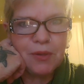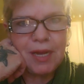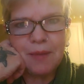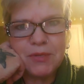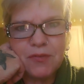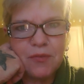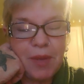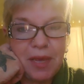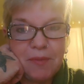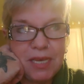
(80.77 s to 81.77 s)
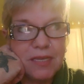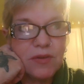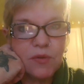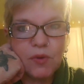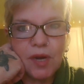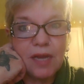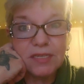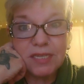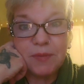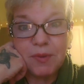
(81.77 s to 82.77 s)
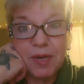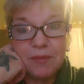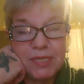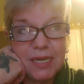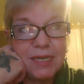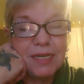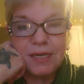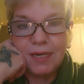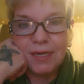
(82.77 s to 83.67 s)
or naps are for babies, or I'll sleep when I'm dead.